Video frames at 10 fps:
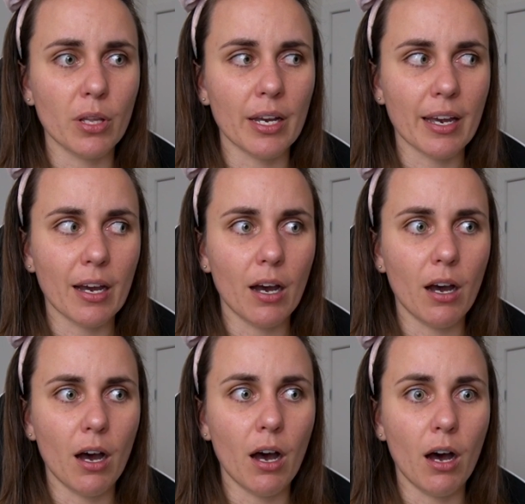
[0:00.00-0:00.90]
Like
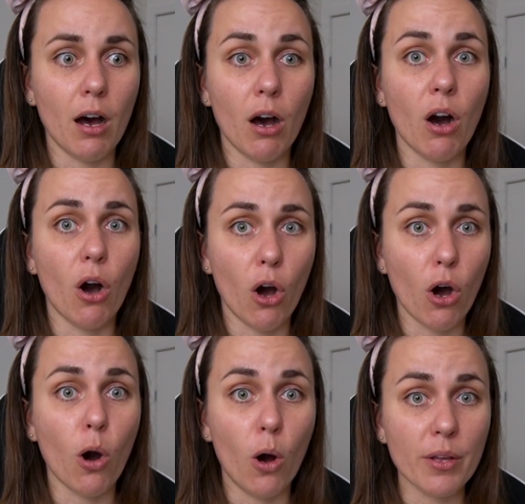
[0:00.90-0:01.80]
a
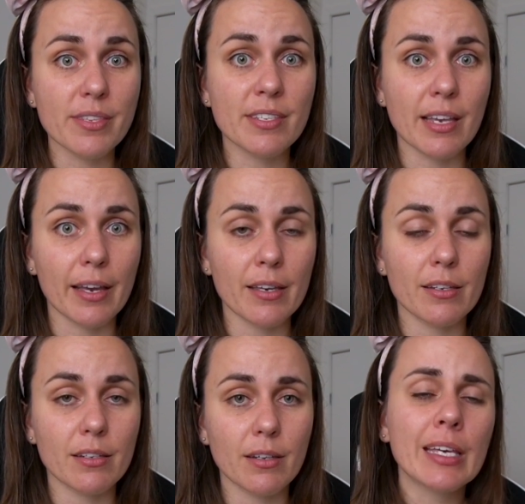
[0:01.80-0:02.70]
hot second.